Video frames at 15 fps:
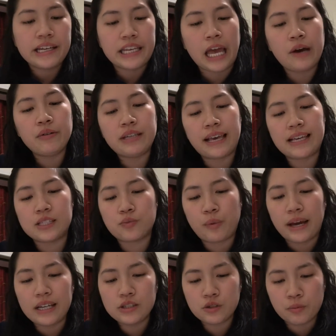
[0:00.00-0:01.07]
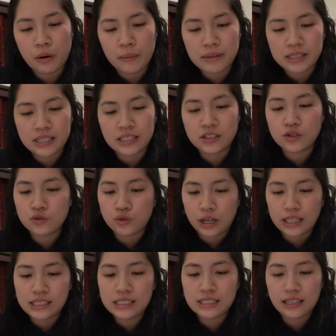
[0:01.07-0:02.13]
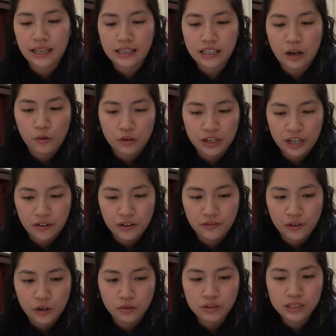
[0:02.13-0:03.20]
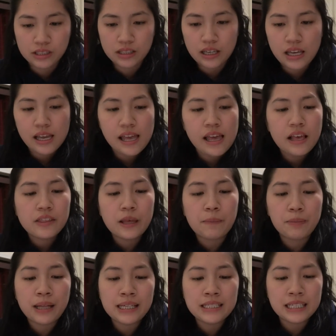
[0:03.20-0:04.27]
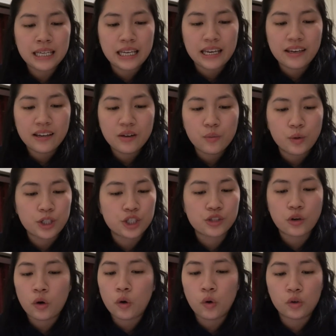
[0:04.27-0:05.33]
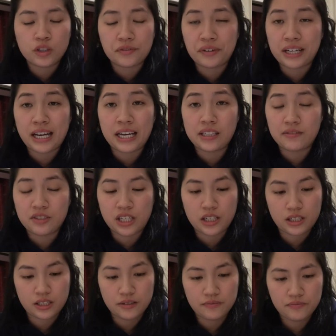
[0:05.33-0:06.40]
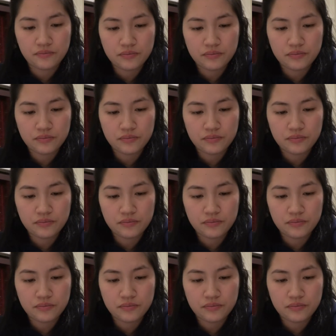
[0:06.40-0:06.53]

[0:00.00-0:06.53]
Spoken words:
Nowadays, white supremacists dress like ordinary folks. They blend in, which is a whole different kind of terror.